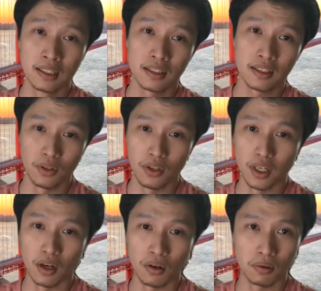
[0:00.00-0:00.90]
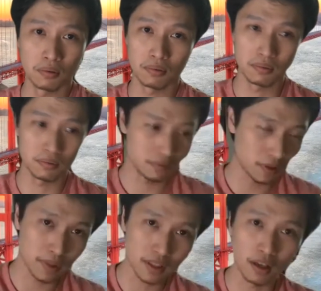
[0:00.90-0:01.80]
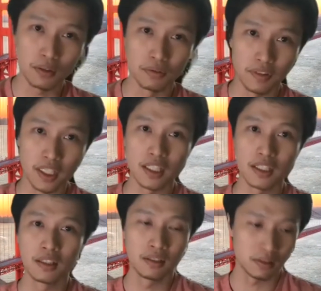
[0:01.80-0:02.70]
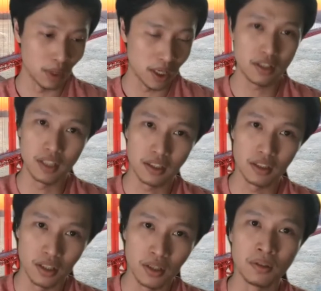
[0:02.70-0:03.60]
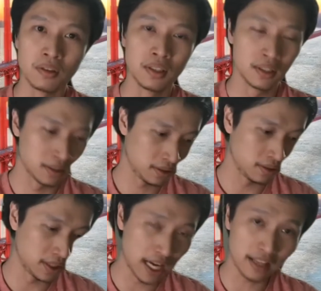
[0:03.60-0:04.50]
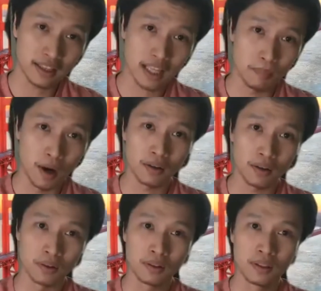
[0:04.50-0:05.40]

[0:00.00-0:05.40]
So you know from start to finish what you need to do to get that model